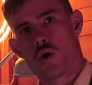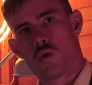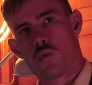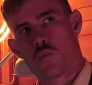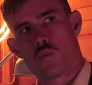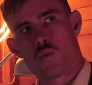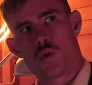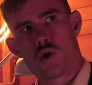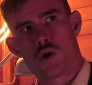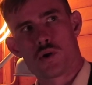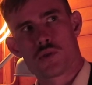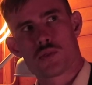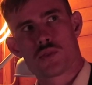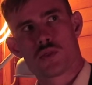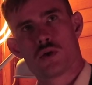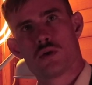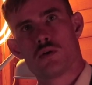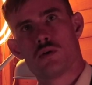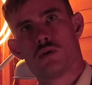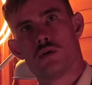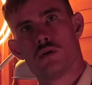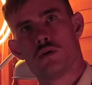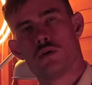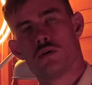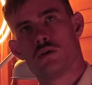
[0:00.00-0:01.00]
worth
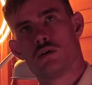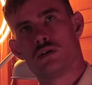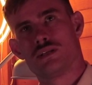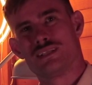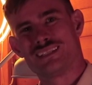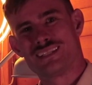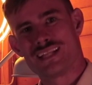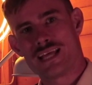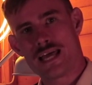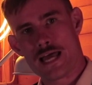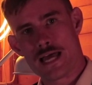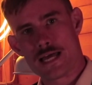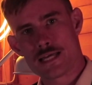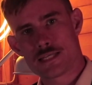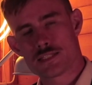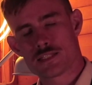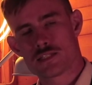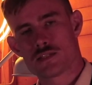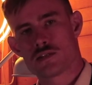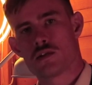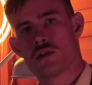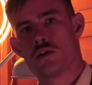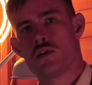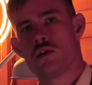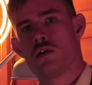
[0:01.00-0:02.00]

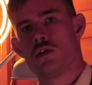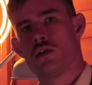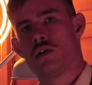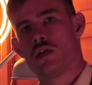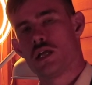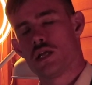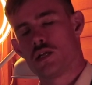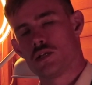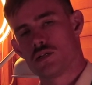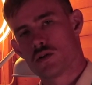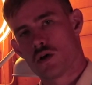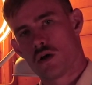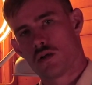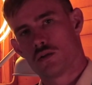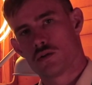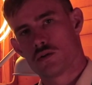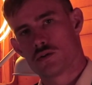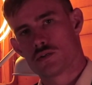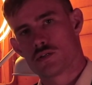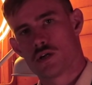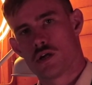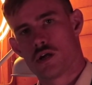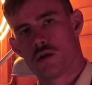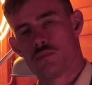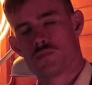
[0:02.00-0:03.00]
less in dollar
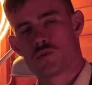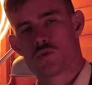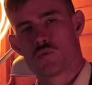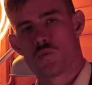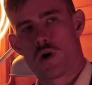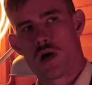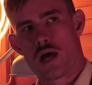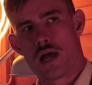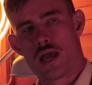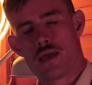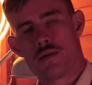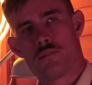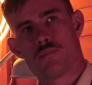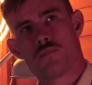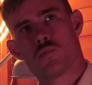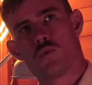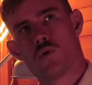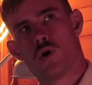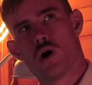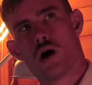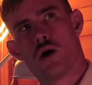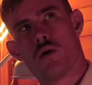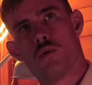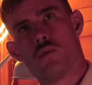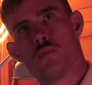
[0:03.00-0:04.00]
terms. Why?
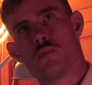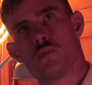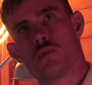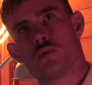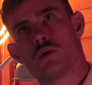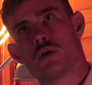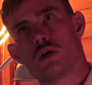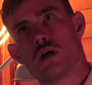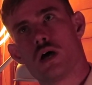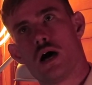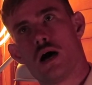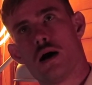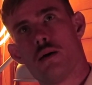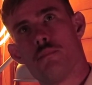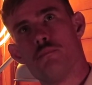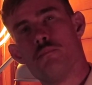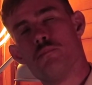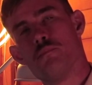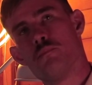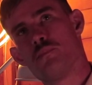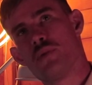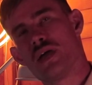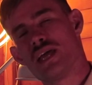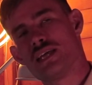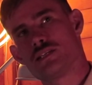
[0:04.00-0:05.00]
Well,
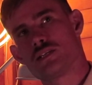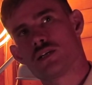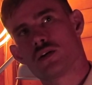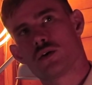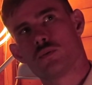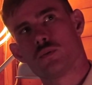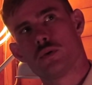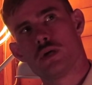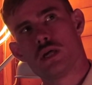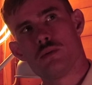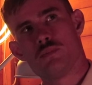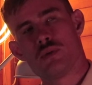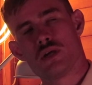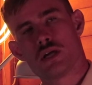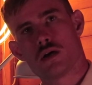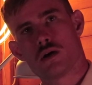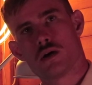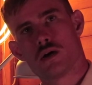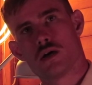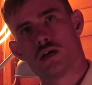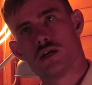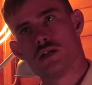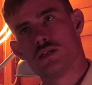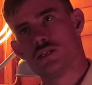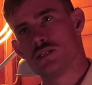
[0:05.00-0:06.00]
basically
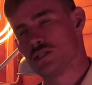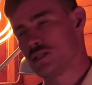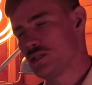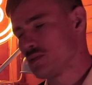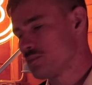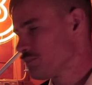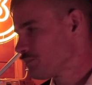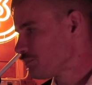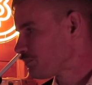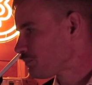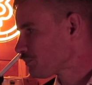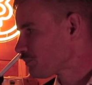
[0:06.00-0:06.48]
because